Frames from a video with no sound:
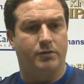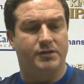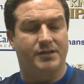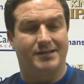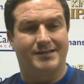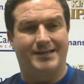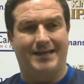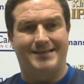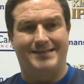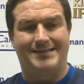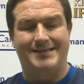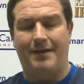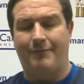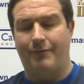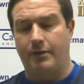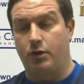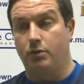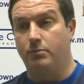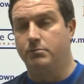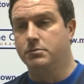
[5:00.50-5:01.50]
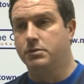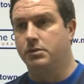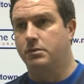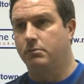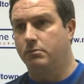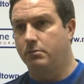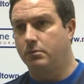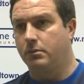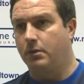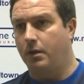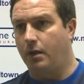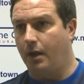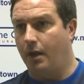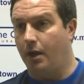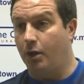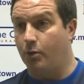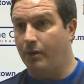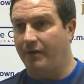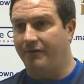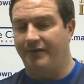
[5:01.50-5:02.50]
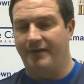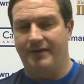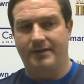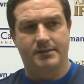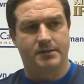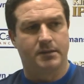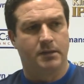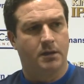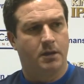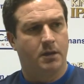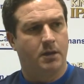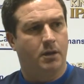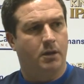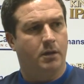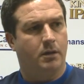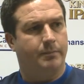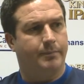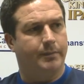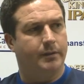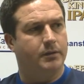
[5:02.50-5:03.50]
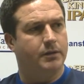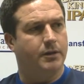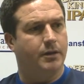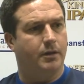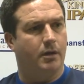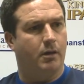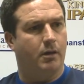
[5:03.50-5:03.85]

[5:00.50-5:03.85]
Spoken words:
Success never comes a quick fix, but